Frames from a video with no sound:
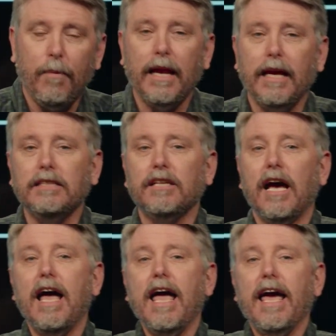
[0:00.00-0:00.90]
pennies.
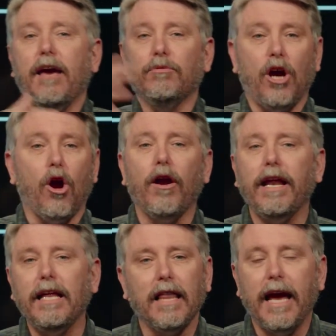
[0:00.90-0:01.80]
He was
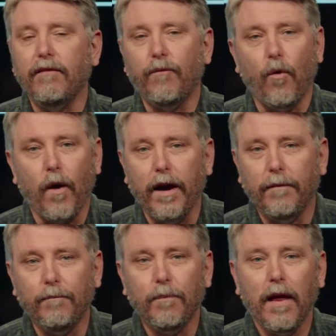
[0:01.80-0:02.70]
already late for it.
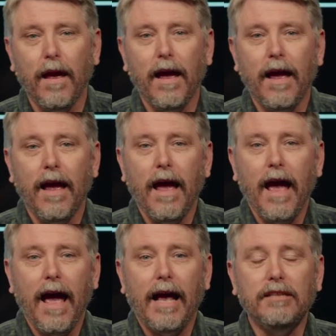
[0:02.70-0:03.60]

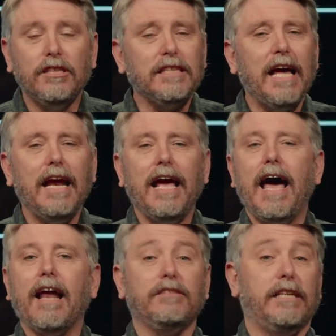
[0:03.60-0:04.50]
And just kind of
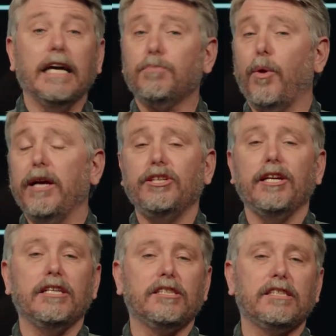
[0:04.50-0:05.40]
out of
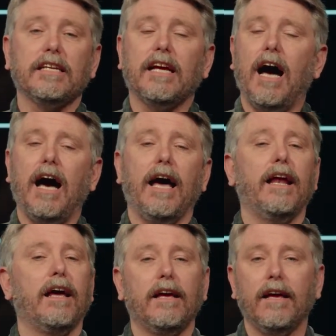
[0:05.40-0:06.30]
desperation, he just said,
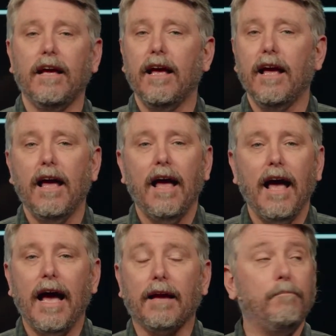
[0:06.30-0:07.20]
God,
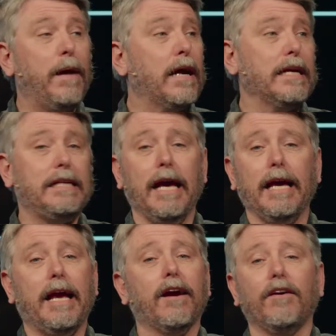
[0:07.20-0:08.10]
I can barely
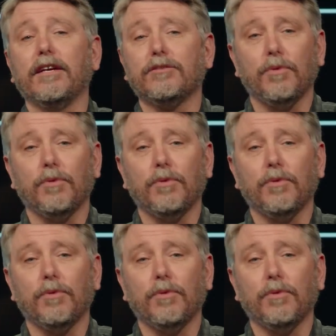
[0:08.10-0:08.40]
take care of this